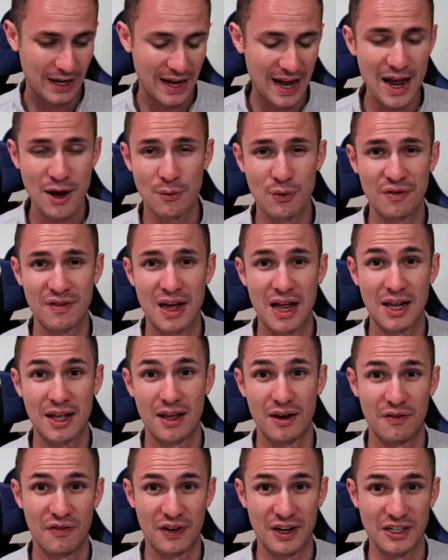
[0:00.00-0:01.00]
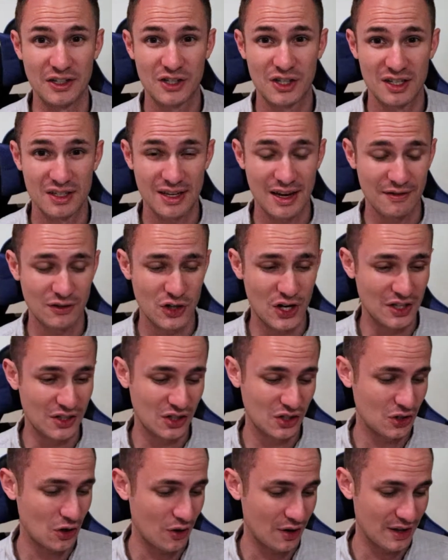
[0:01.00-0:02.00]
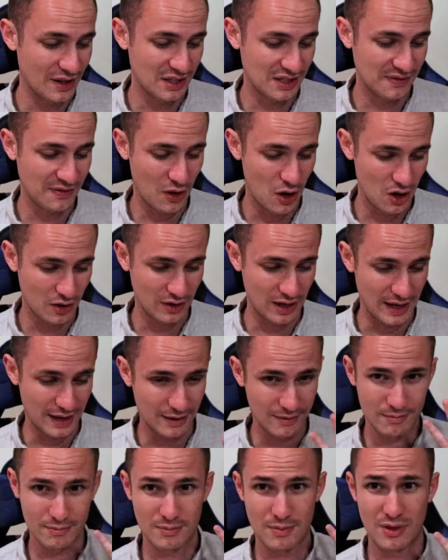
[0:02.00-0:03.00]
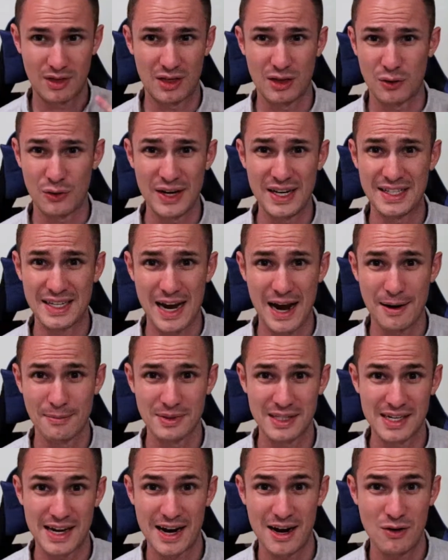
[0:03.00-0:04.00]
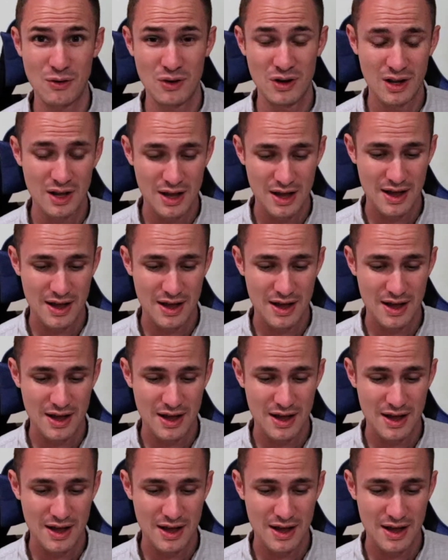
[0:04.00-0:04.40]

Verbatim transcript: and we've got to get it finished because I've tried starting this vlog like three times now,